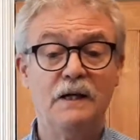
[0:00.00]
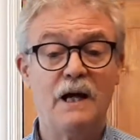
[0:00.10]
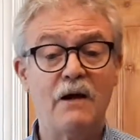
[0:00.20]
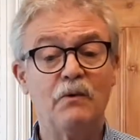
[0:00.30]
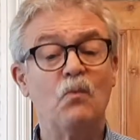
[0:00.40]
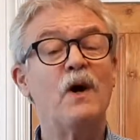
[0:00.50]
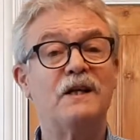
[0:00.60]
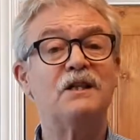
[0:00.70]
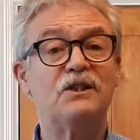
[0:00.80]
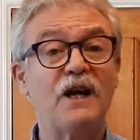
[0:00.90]
how and where
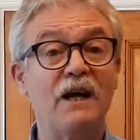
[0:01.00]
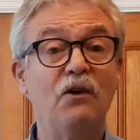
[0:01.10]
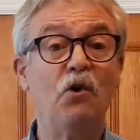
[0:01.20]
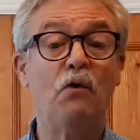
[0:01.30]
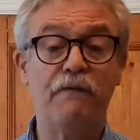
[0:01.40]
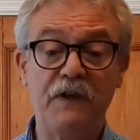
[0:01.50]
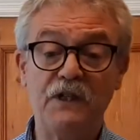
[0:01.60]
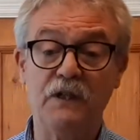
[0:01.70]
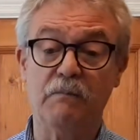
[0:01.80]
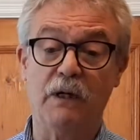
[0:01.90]
to sail your
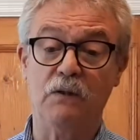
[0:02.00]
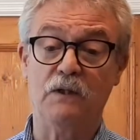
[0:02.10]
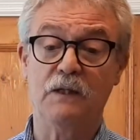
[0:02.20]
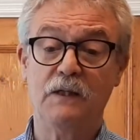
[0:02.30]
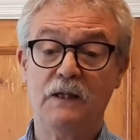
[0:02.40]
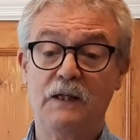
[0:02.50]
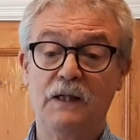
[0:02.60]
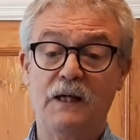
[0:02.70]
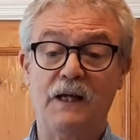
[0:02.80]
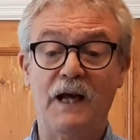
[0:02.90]
fishing boat,
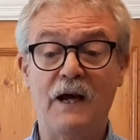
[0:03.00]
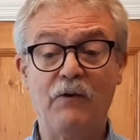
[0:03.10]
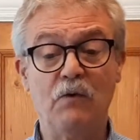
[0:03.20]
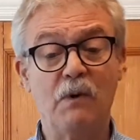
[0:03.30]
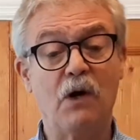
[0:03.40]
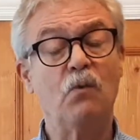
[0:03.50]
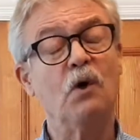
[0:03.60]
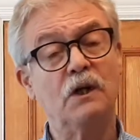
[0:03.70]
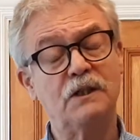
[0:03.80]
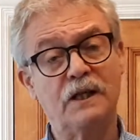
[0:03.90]
and how you might
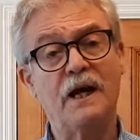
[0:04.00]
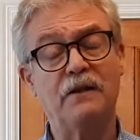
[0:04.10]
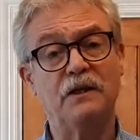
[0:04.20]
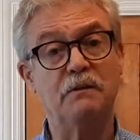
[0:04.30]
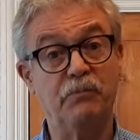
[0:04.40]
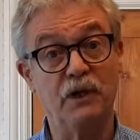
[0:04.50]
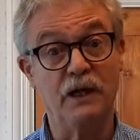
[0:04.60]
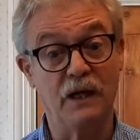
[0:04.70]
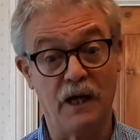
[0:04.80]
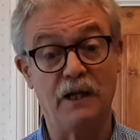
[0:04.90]
work together to
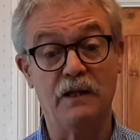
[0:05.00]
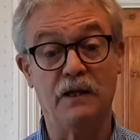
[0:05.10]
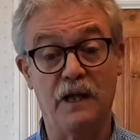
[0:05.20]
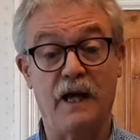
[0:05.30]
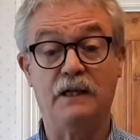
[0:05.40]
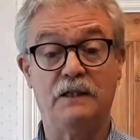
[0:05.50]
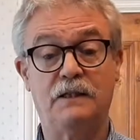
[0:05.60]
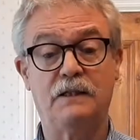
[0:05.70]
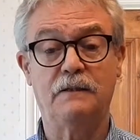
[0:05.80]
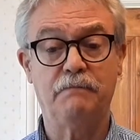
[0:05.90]
bring in the
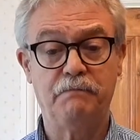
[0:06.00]
nets.